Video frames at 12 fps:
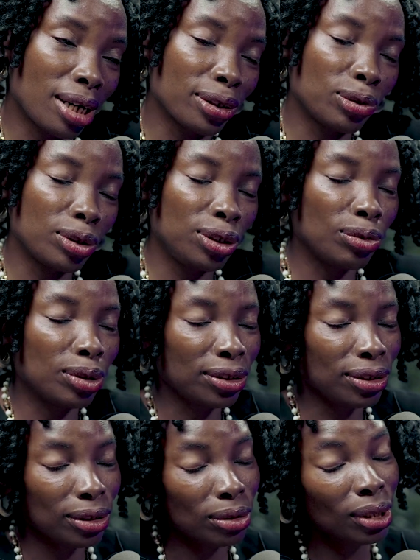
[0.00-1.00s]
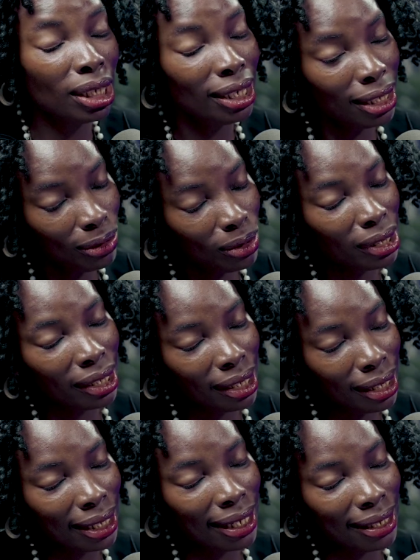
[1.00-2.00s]
out what you want to do,
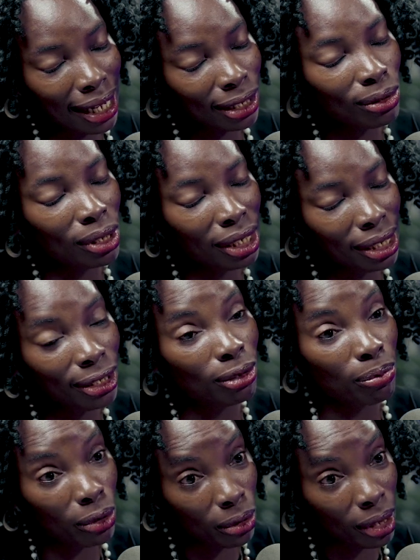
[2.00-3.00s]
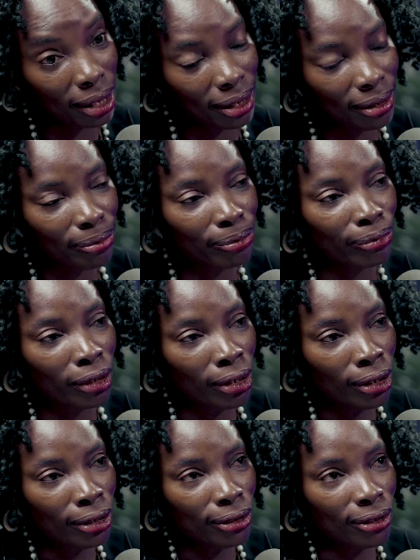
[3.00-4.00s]
it can actually lead to progress.
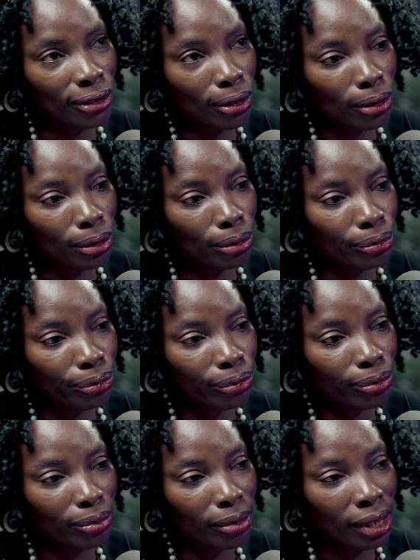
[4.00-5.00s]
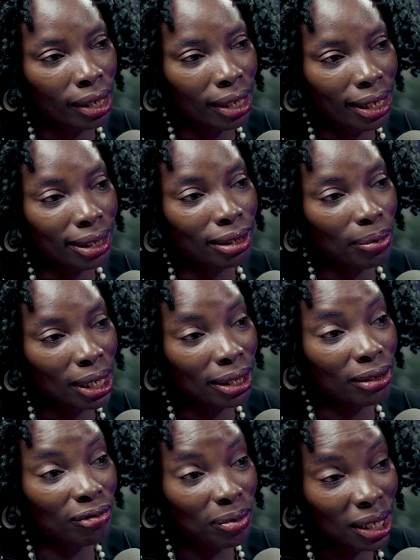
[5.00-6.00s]
So it's a
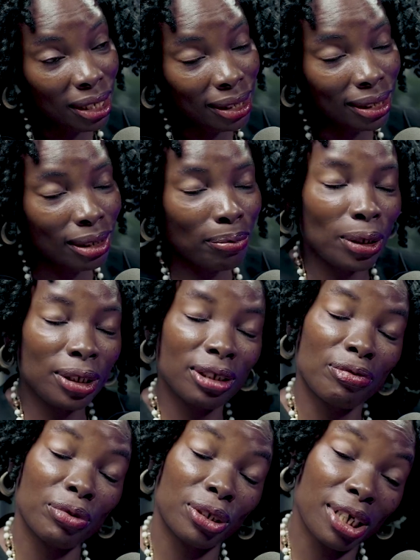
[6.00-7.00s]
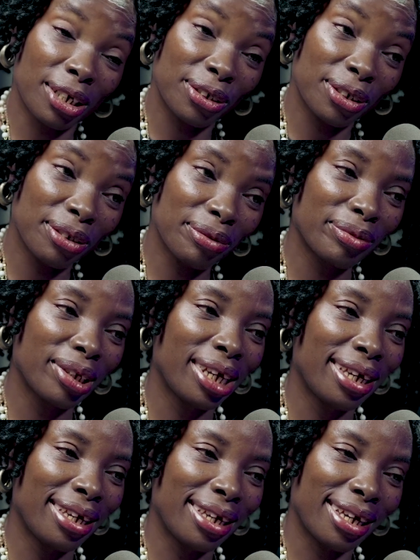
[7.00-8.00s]
place of peace, a place of protection
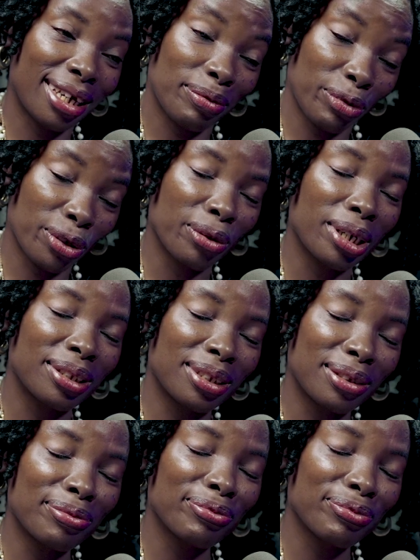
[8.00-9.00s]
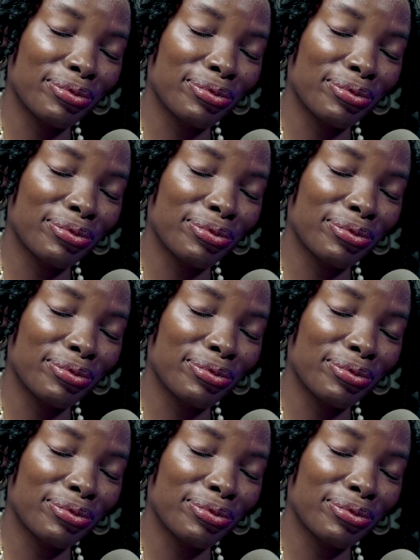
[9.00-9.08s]
and progress.